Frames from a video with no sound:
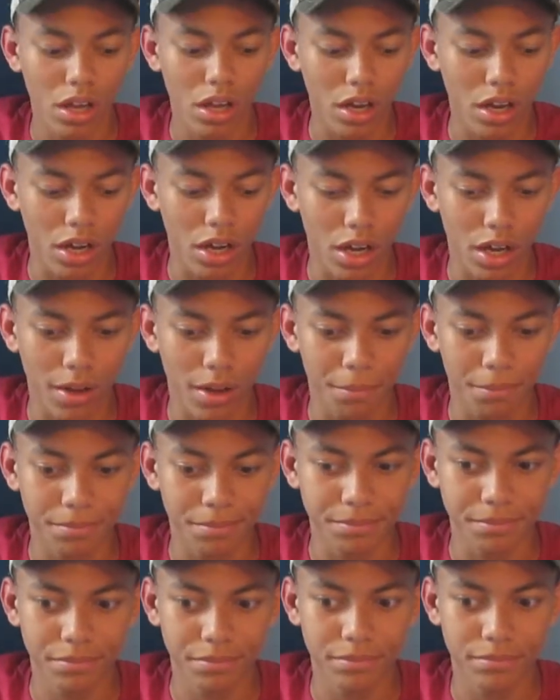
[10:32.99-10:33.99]

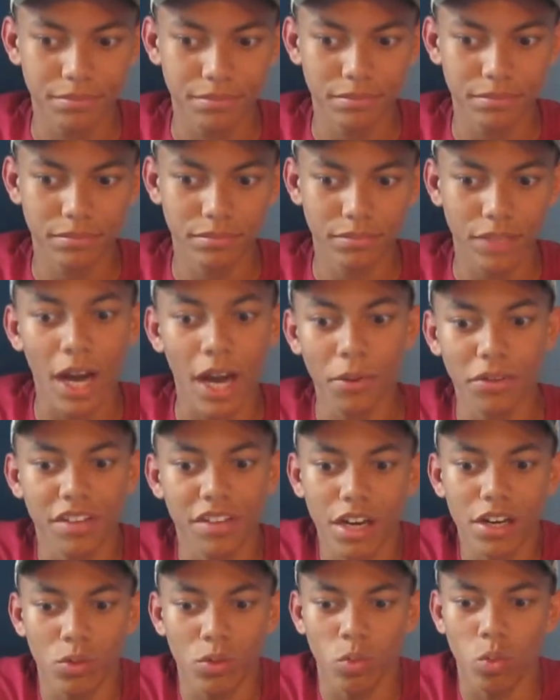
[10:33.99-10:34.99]
I was
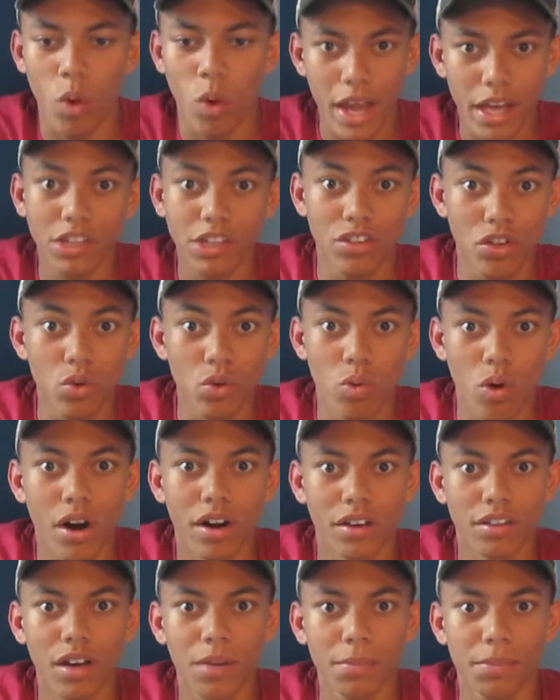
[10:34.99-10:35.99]
getting way too
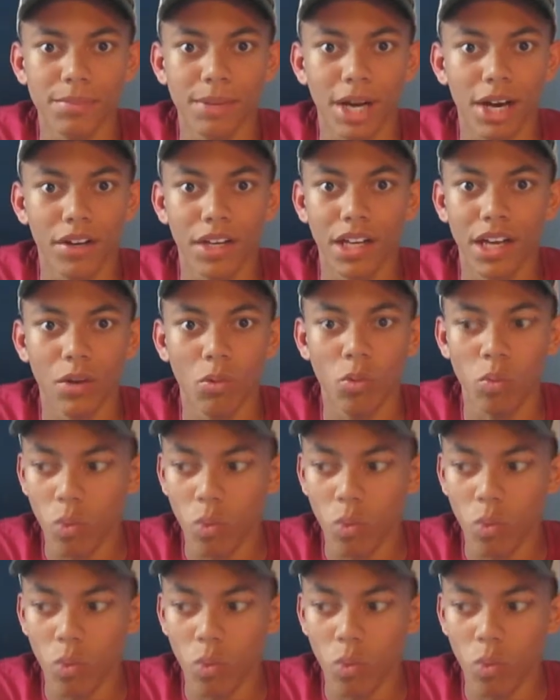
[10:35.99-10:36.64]
worked up about it.